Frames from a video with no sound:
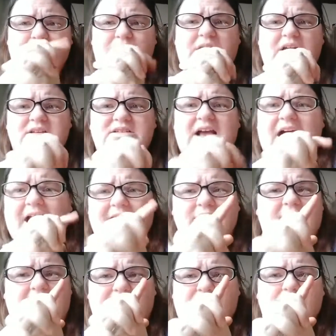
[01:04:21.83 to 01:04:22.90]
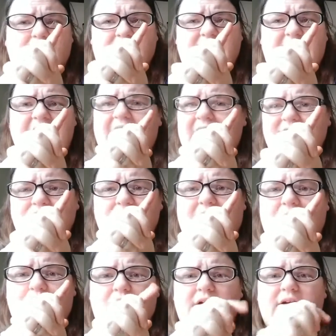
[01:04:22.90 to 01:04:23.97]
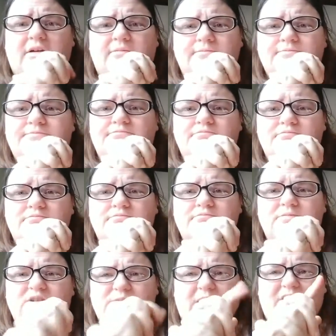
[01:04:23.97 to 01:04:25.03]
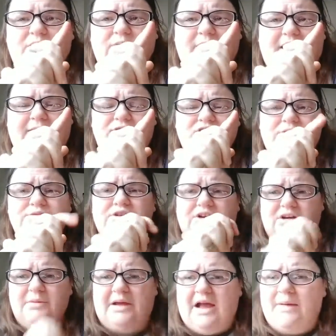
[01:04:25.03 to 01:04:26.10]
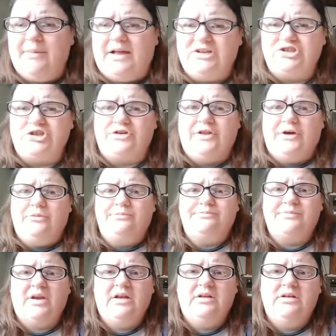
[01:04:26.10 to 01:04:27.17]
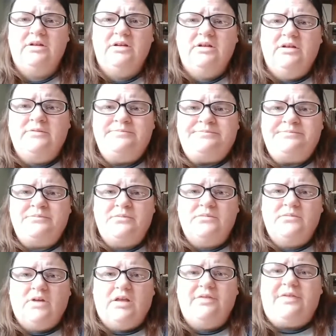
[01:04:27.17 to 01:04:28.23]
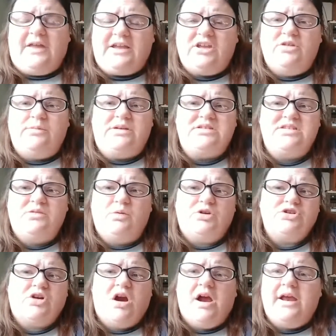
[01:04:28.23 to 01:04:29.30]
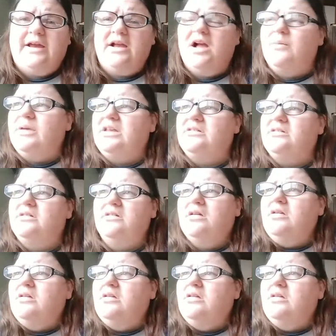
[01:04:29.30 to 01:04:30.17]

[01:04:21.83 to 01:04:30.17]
because every Monday I do not work. It's probably when my live streams are going to be. I'm not sure, though. Thank you, Misty. We're trying. I mean,